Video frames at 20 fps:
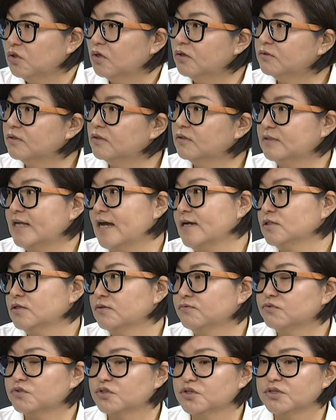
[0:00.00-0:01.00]
the tax
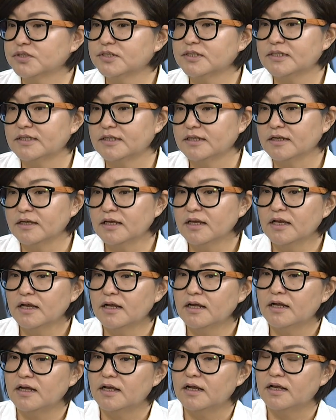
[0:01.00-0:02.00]
authority
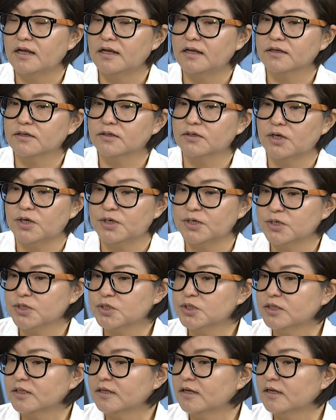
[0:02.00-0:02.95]
correction